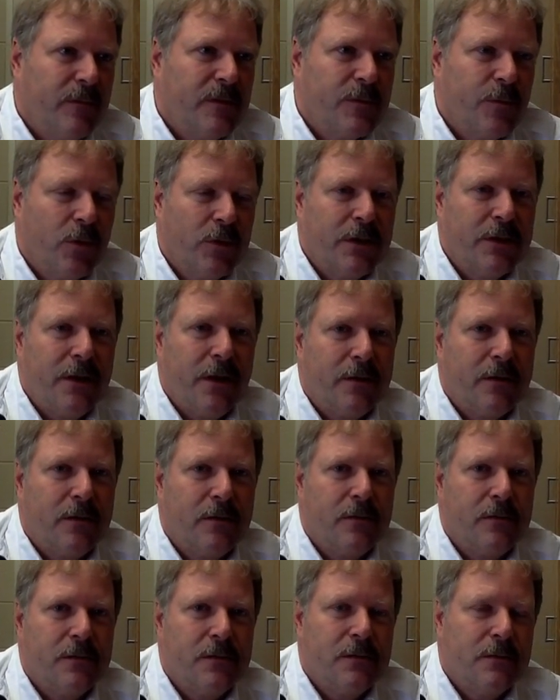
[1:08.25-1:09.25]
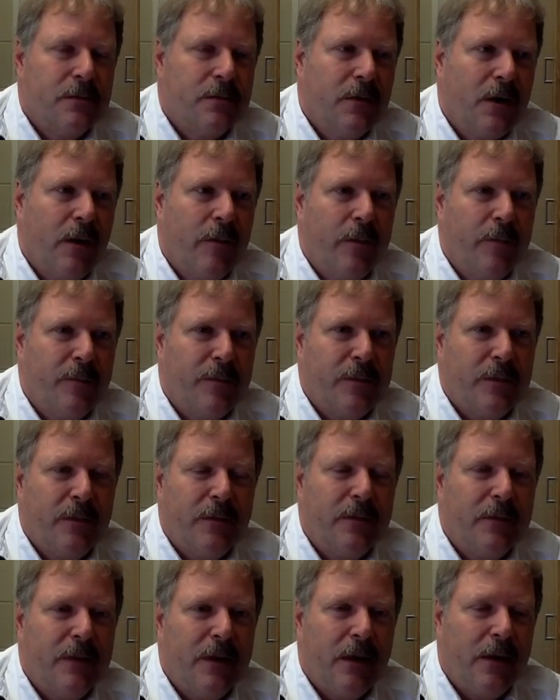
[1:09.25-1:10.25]
smoke detectors, carbon
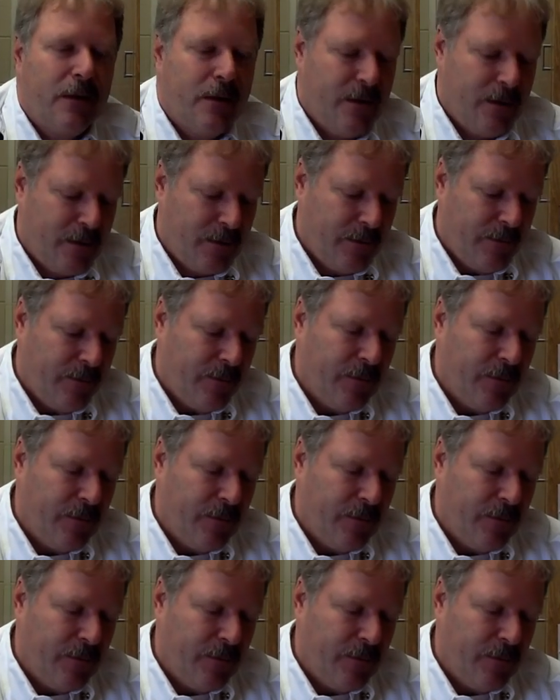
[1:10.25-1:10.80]
uh,